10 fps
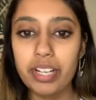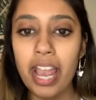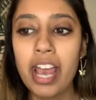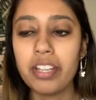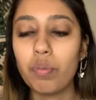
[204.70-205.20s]

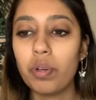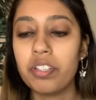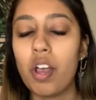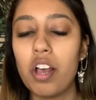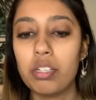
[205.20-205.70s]
And what
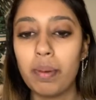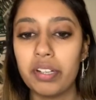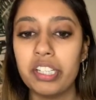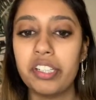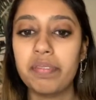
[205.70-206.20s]
is awesome
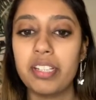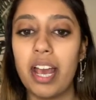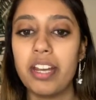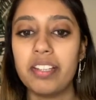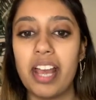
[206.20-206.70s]
about Helium
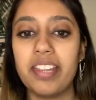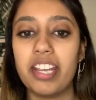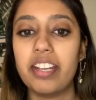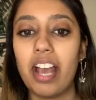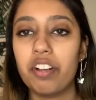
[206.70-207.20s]
10 is that they
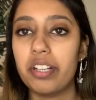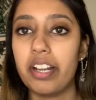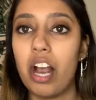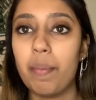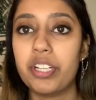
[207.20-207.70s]
can calculate
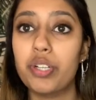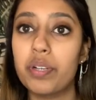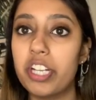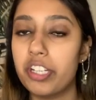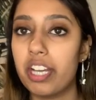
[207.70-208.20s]
how much you would
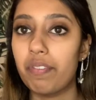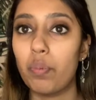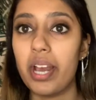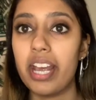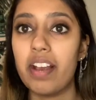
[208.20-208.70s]
need to give
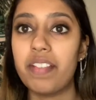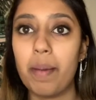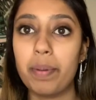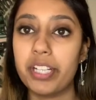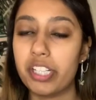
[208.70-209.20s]
away of
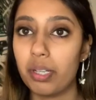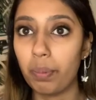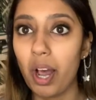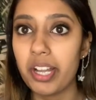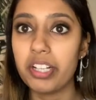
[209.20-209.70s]
that particular
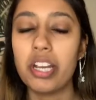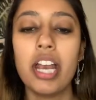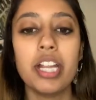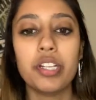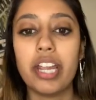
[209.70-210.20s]
product
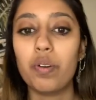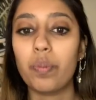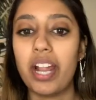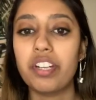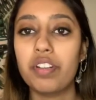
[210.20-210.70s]
to get
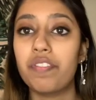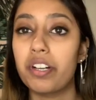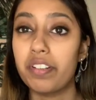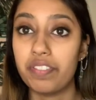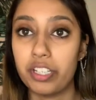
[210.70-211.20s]
ranked for
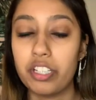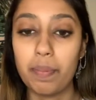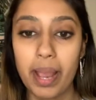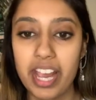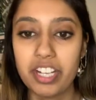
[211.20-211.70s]
the first
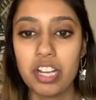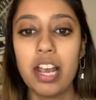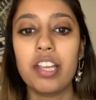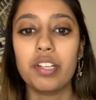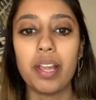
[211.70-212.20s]
page.
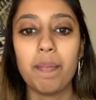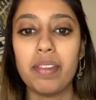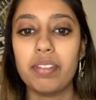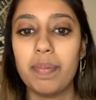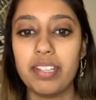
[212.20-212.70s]
So
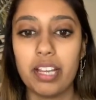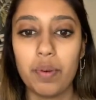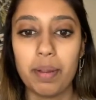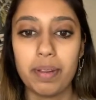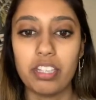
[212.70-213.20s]
that's basically
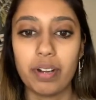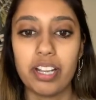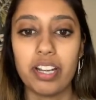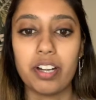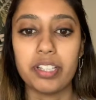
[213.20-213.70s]
what it means right
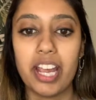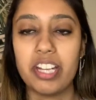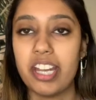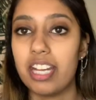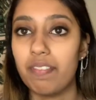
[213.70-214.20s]
here, the
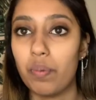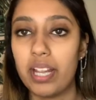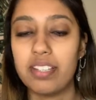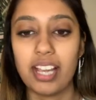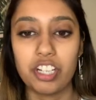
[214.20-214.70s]
8-day
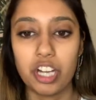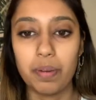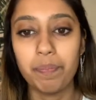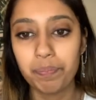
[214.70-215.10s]
giveaways section.